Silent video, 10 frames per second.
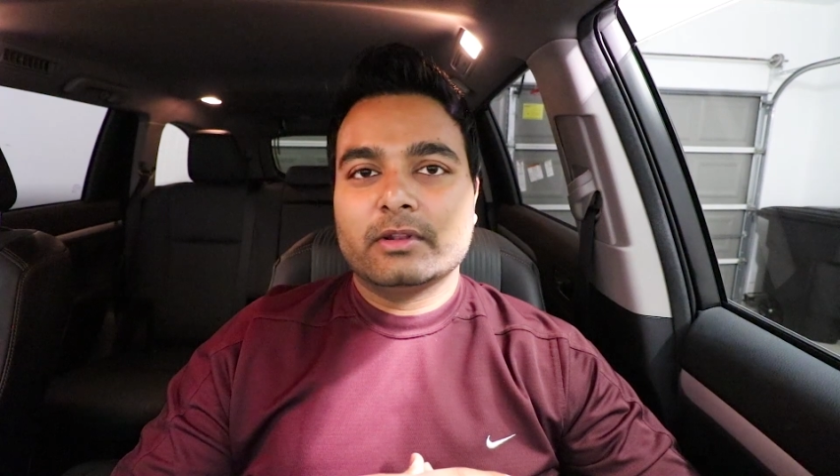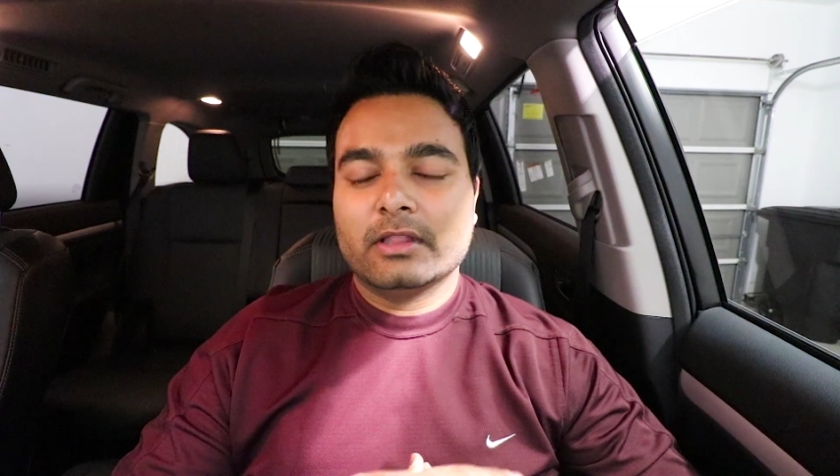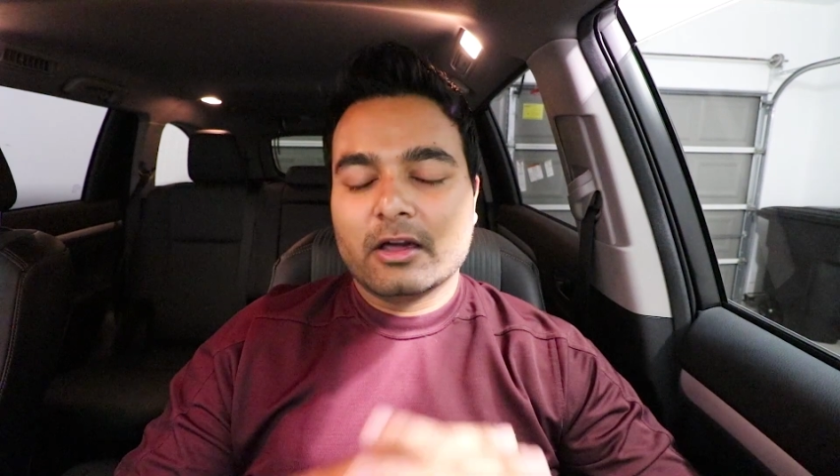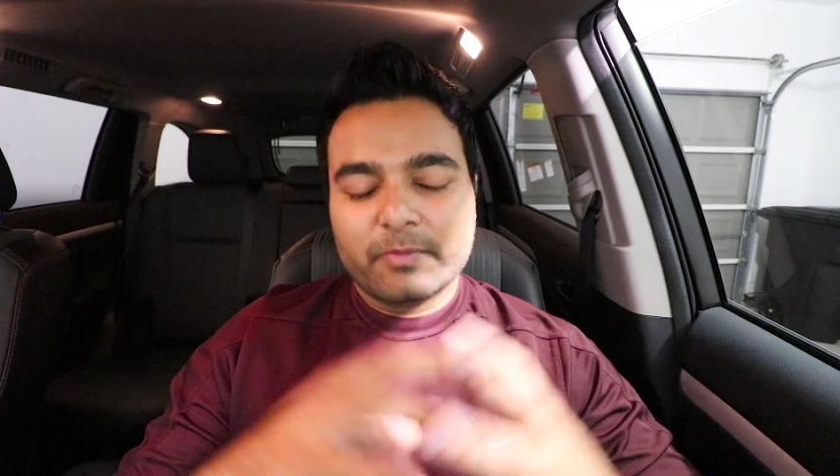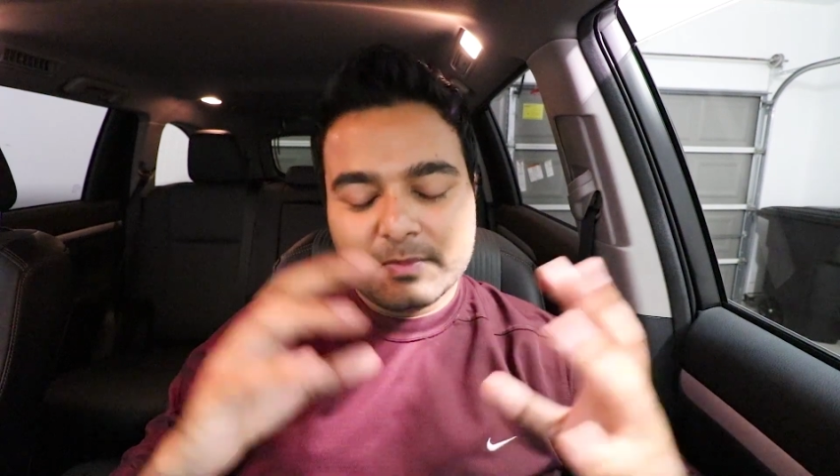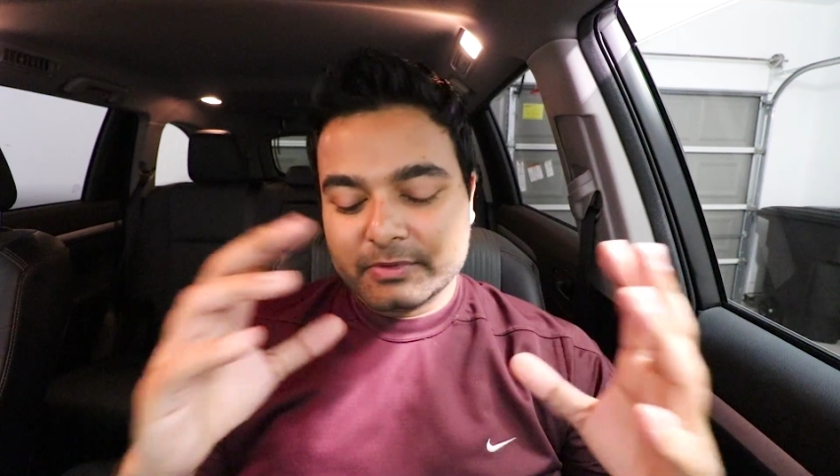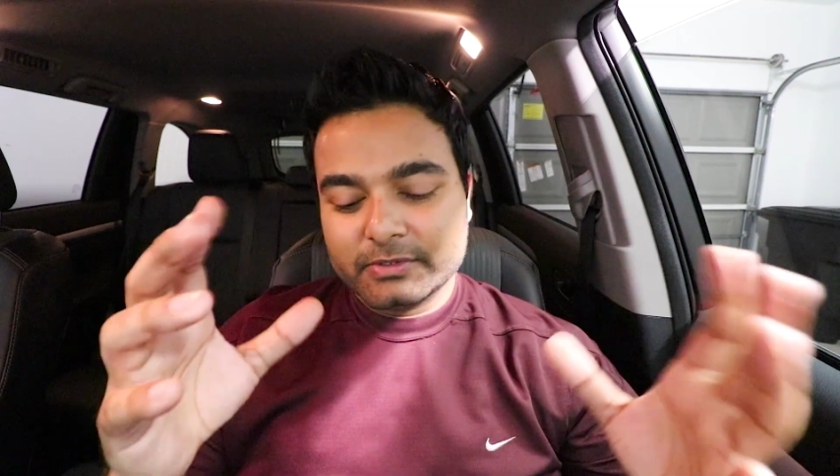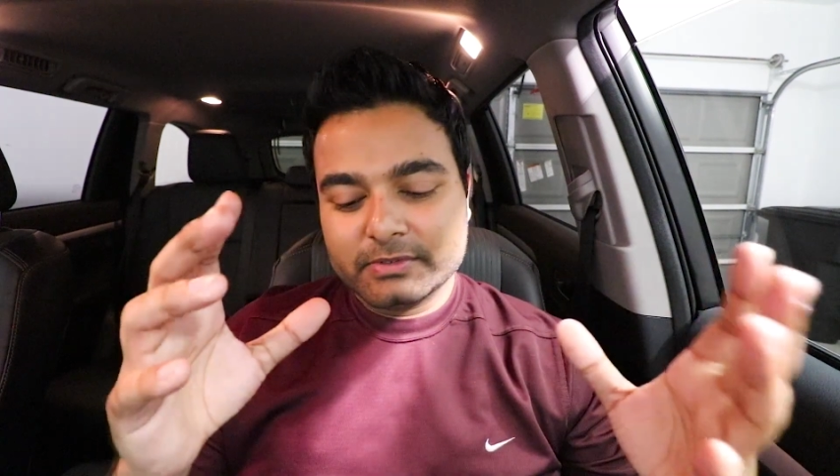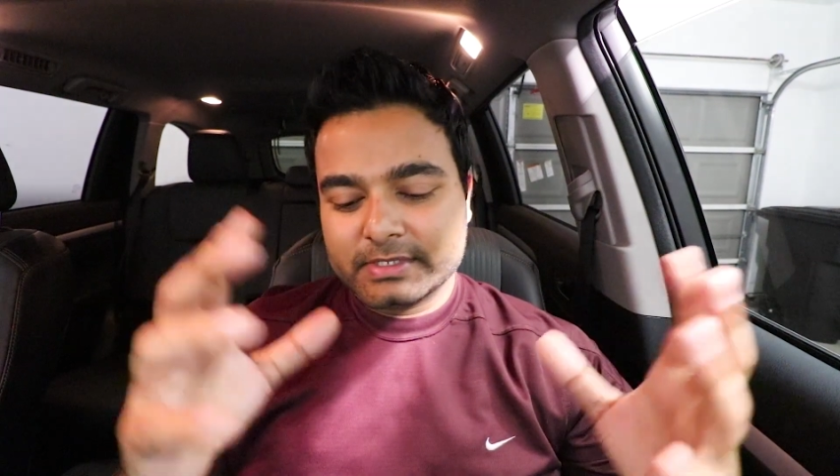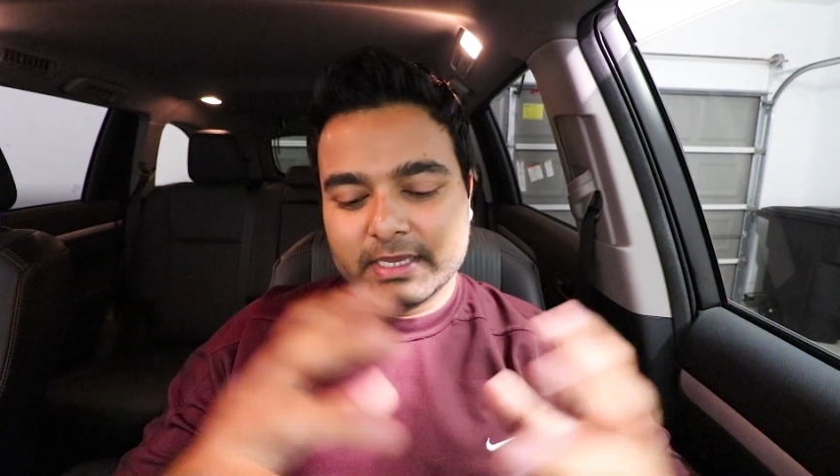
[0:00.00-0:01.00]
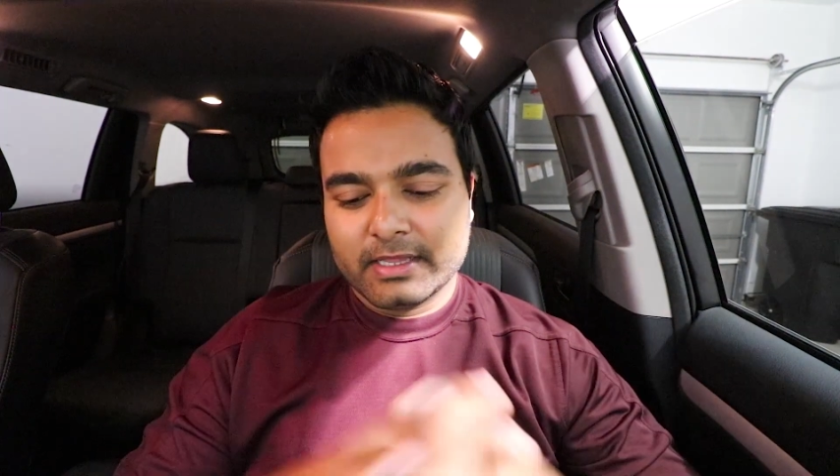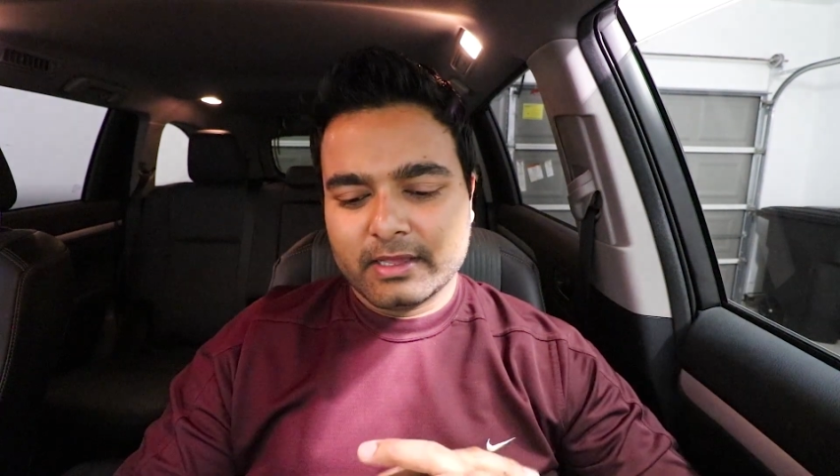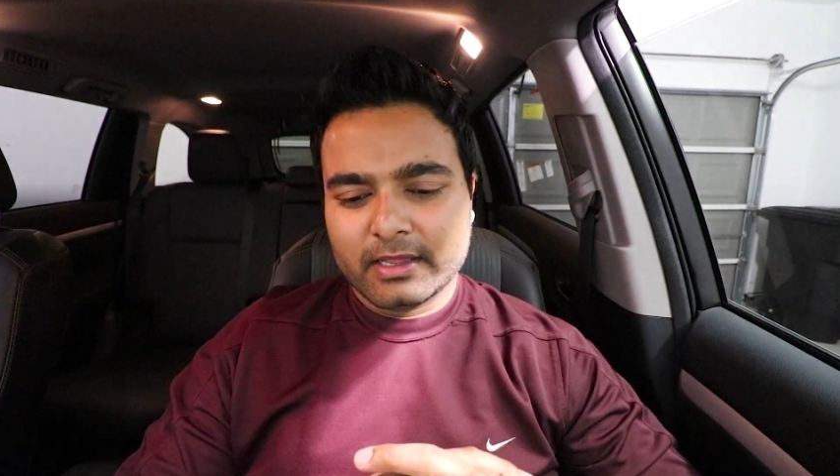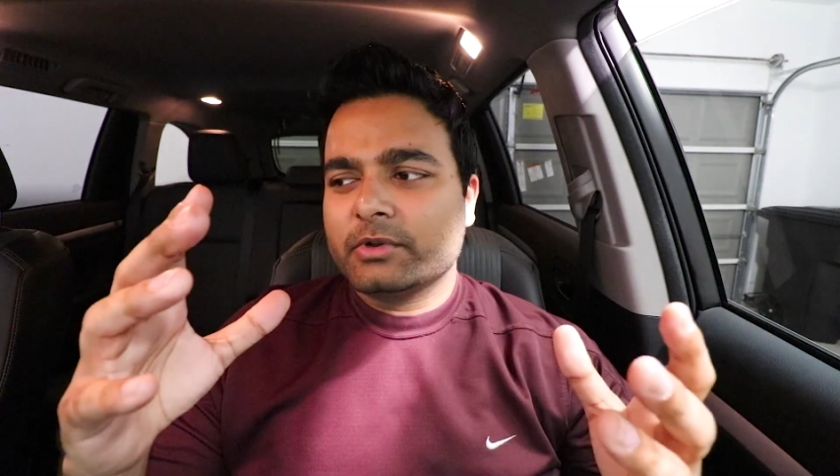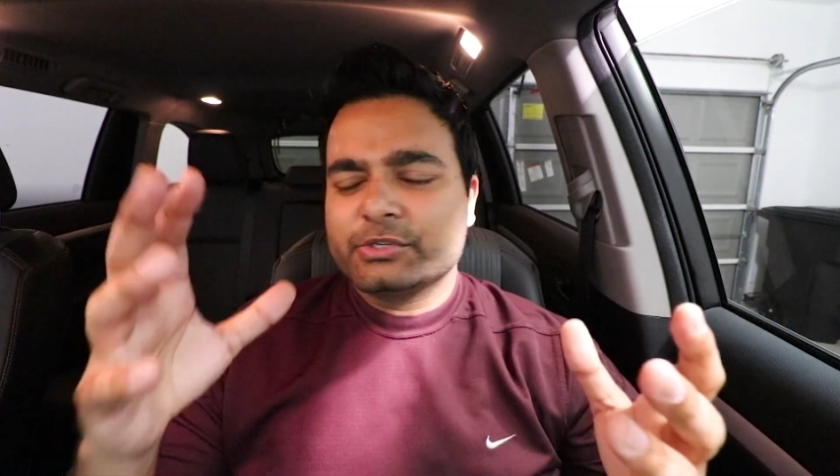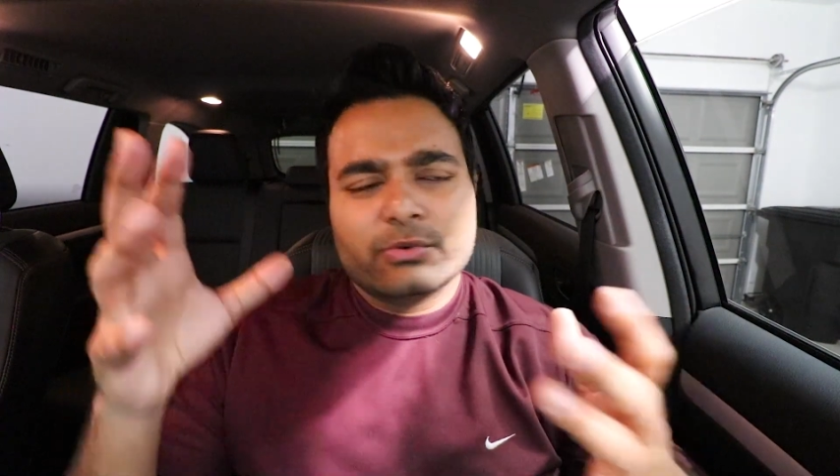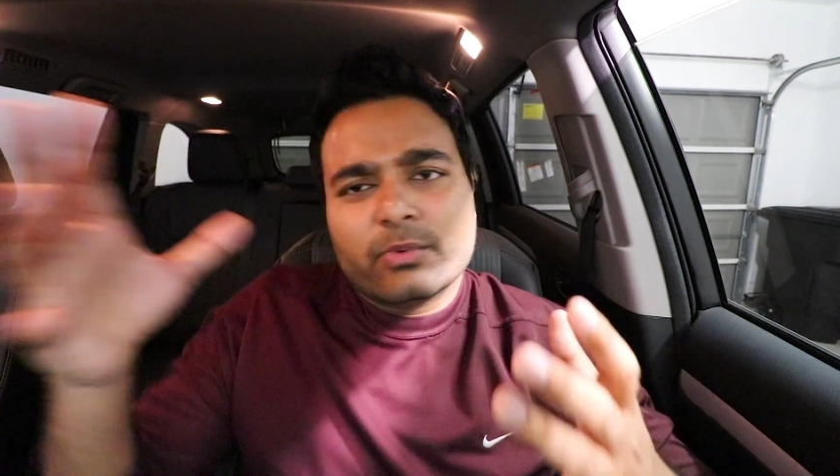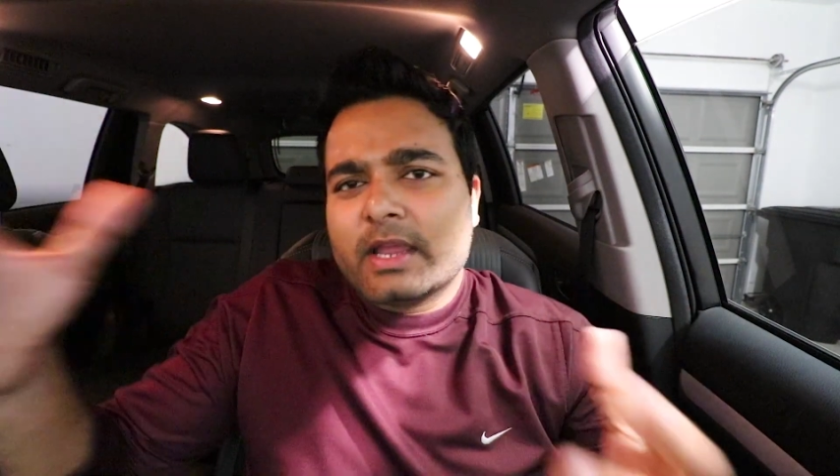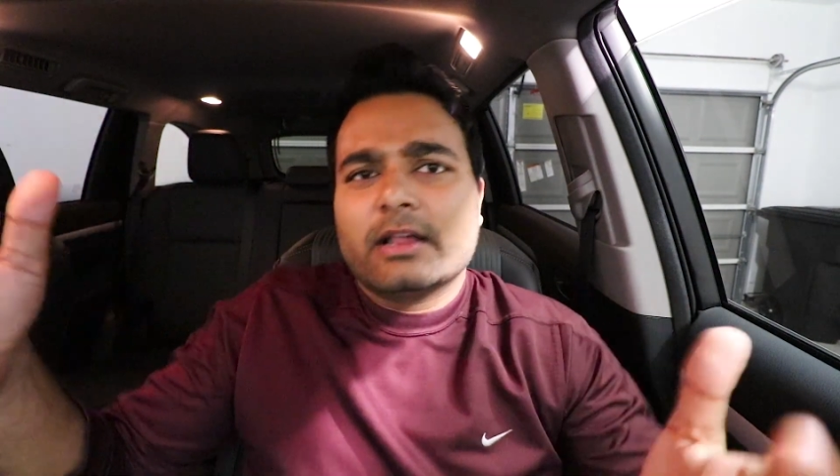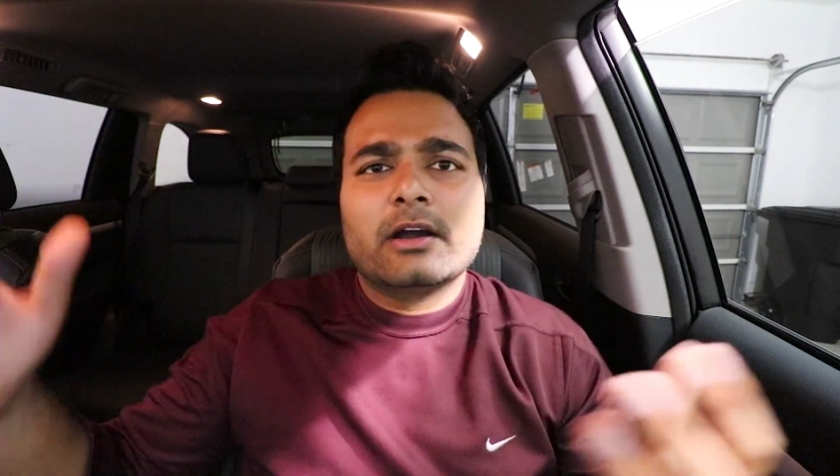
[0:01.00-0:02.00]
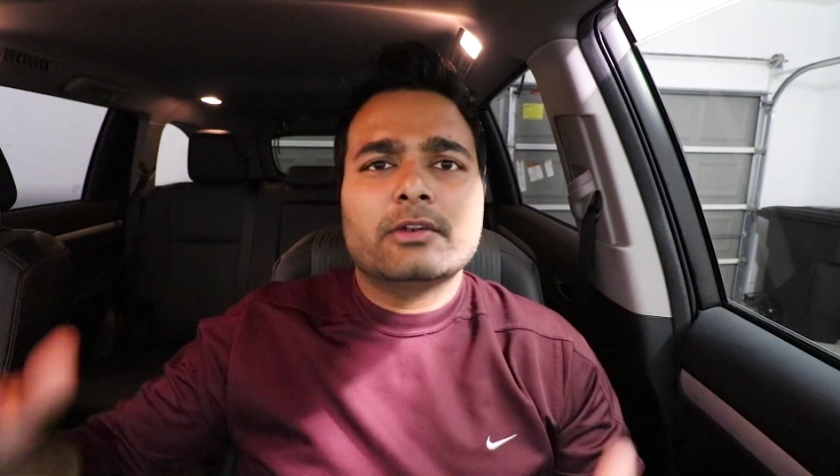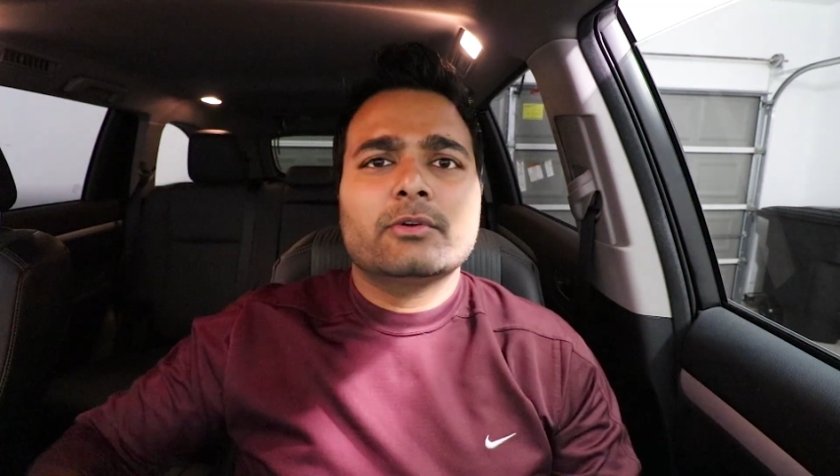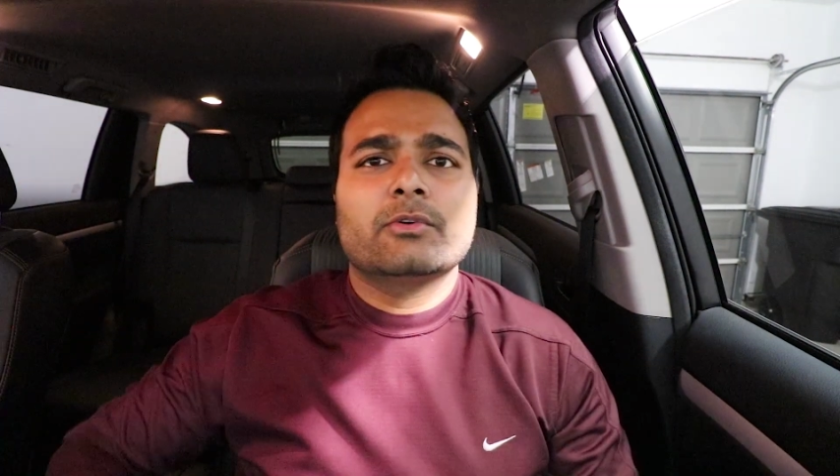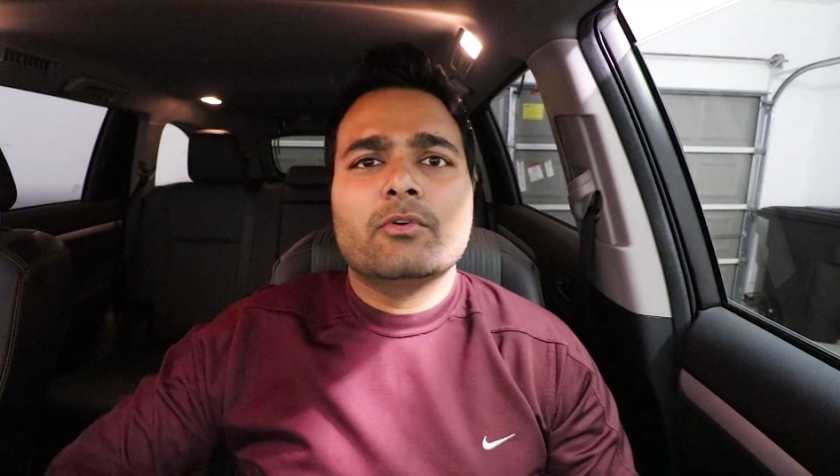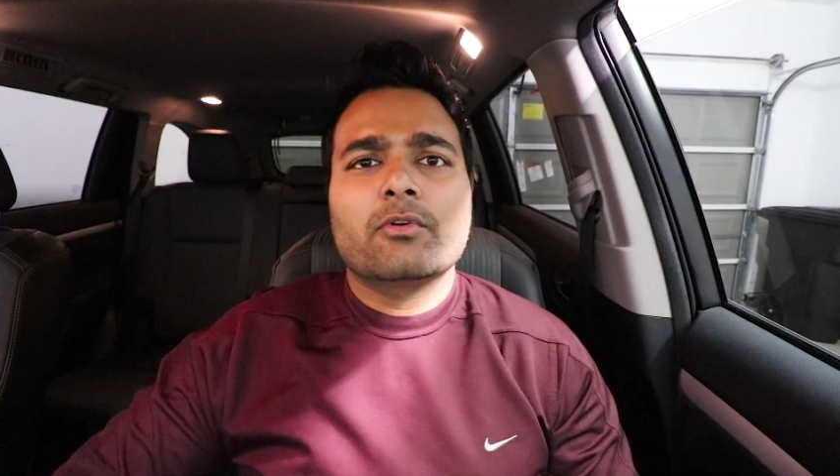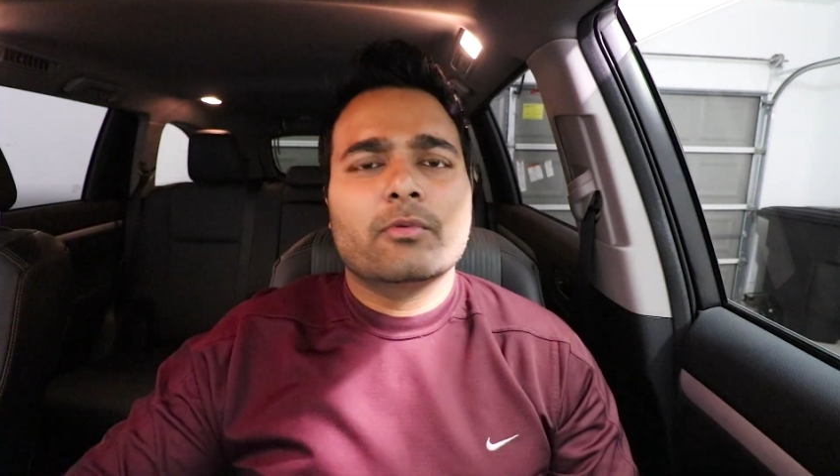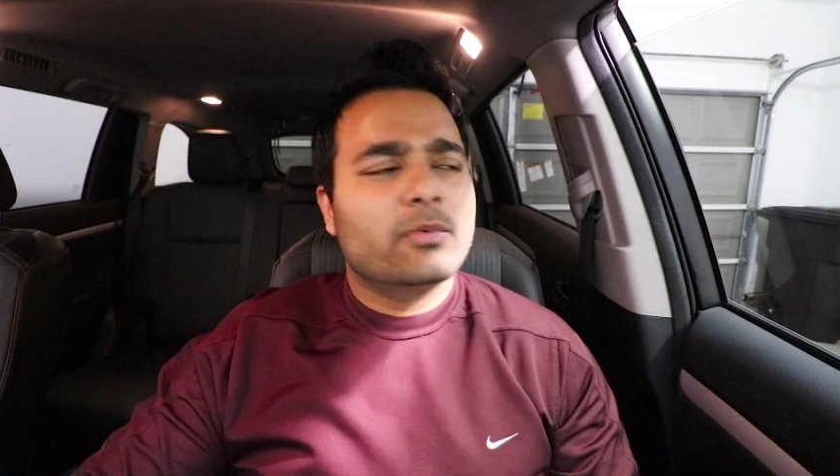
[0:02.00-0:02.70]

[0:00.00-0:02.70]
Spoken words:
A lot of people do say like, where's your red Honda Accord?